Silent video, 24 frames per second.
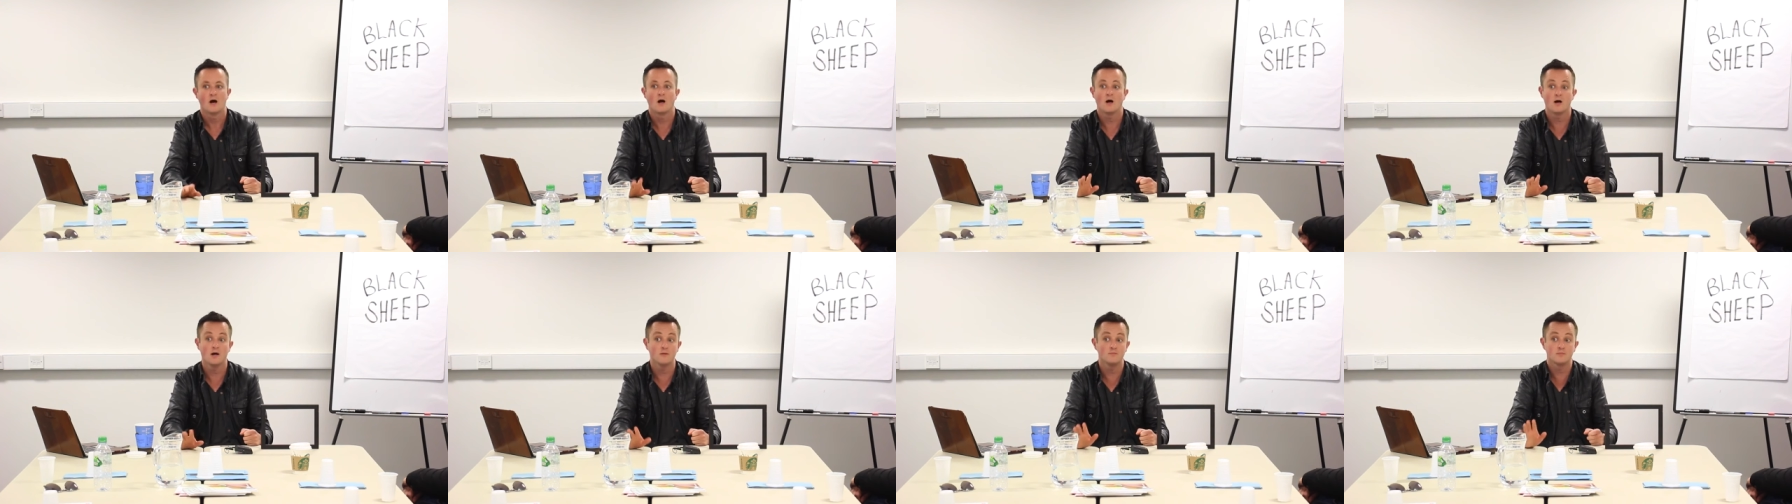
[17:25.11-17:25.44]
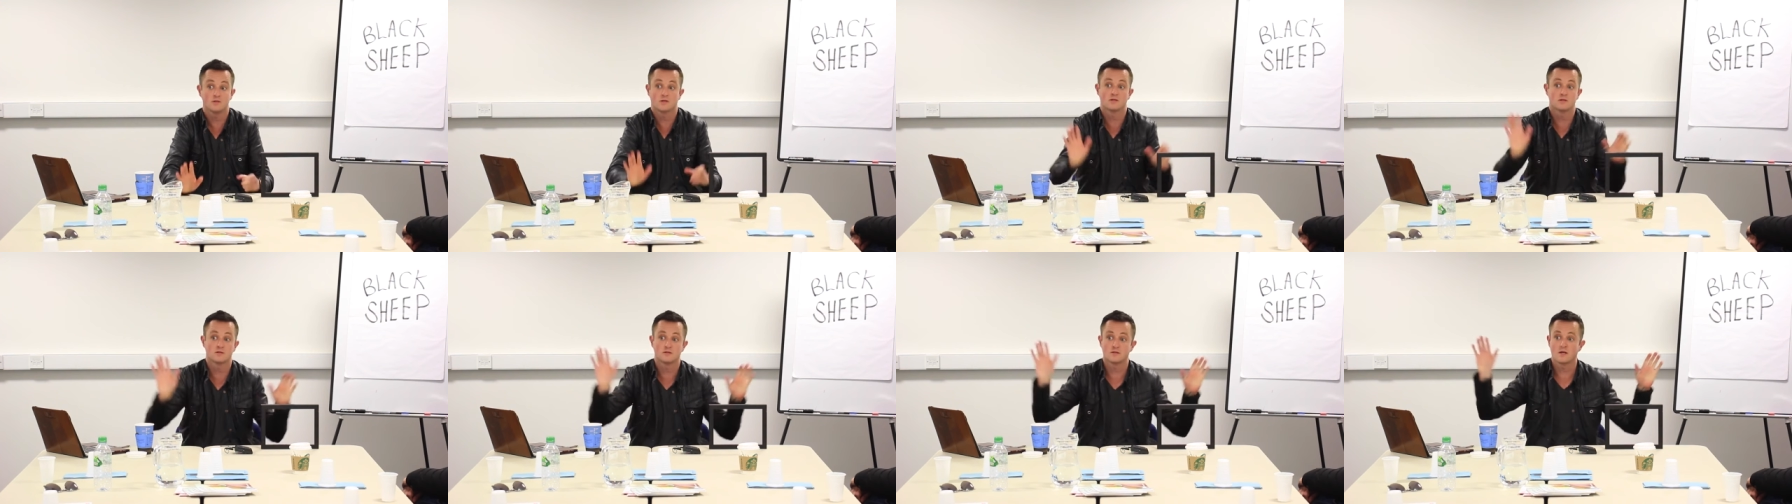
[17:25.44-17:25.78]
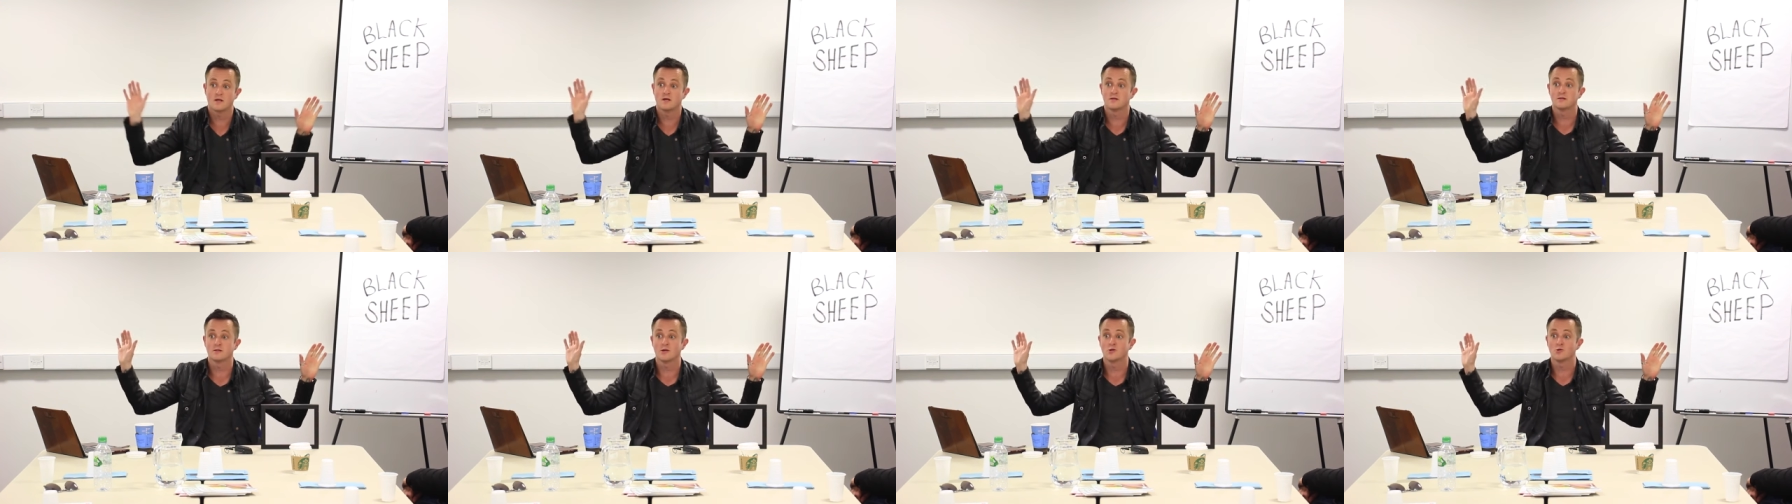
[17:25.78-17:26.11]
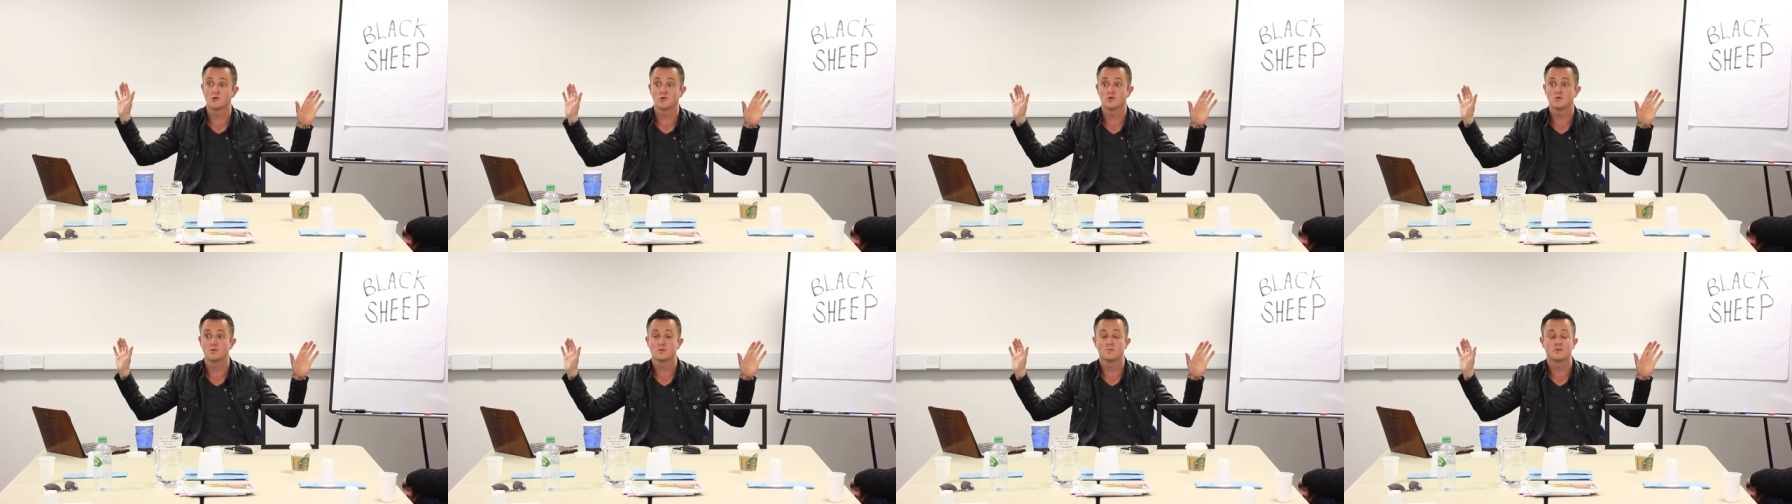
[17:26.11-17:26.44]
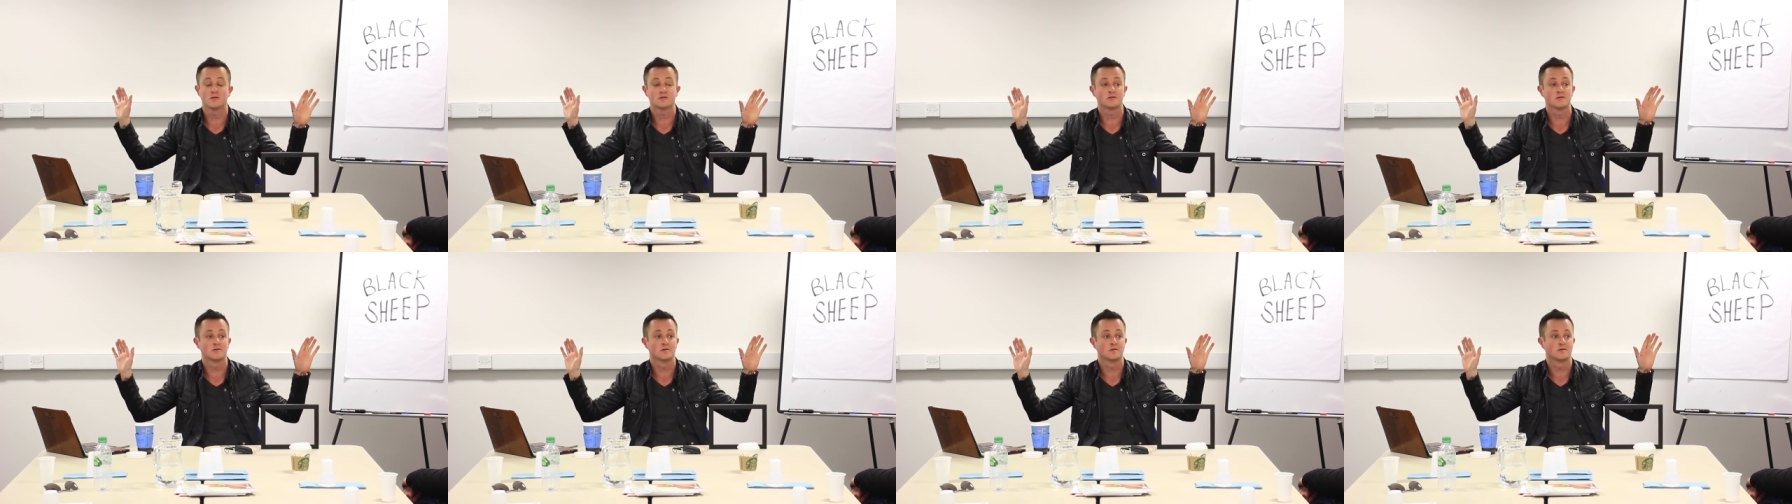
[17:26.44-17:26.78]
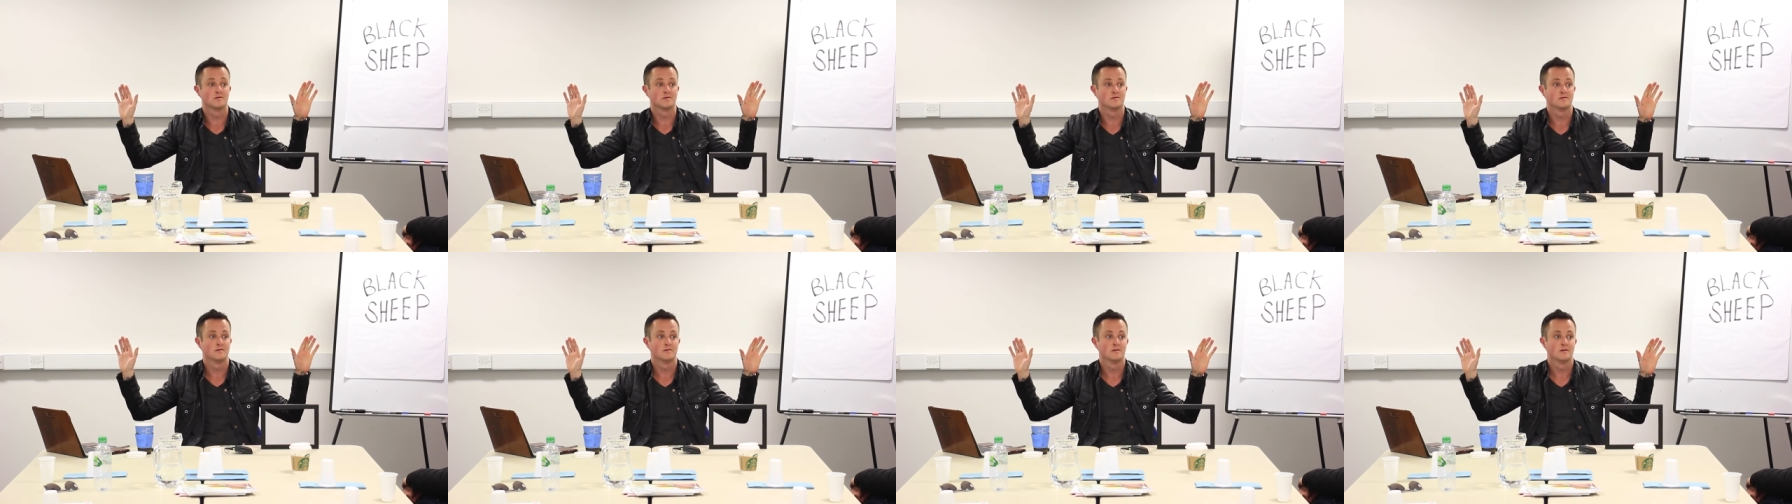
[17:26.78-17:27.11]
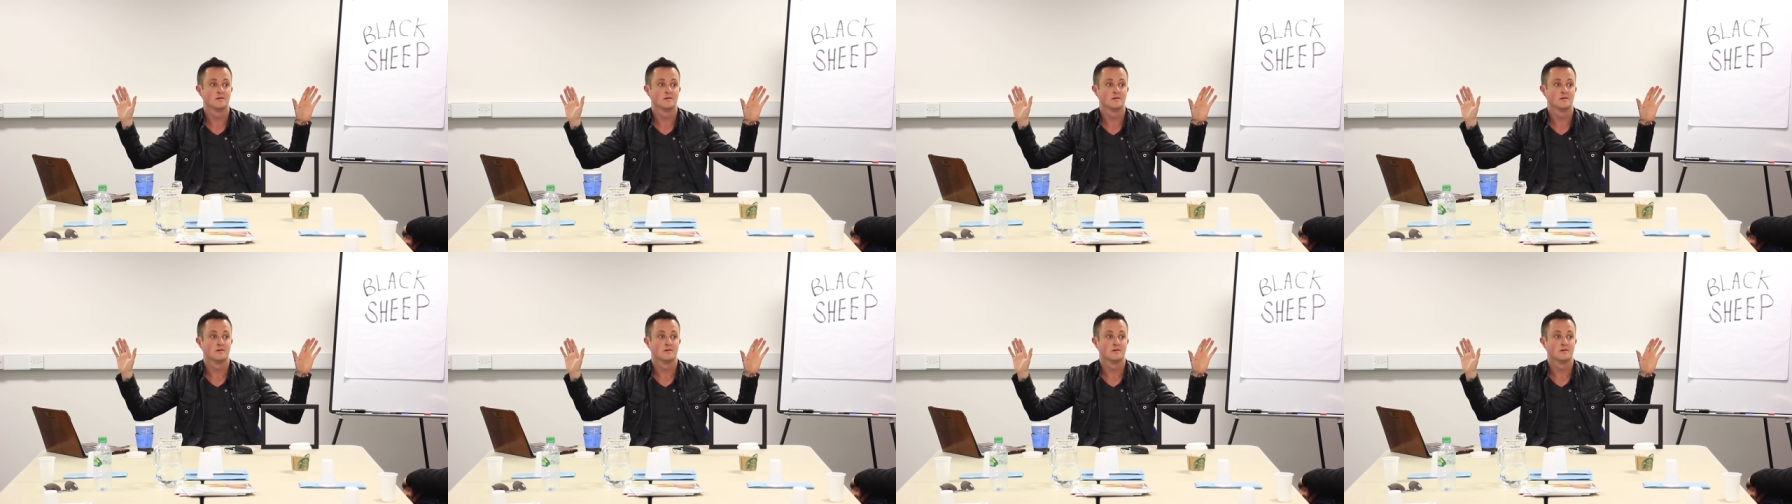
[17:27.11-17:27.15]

I'm just saying don't shoot the messenger.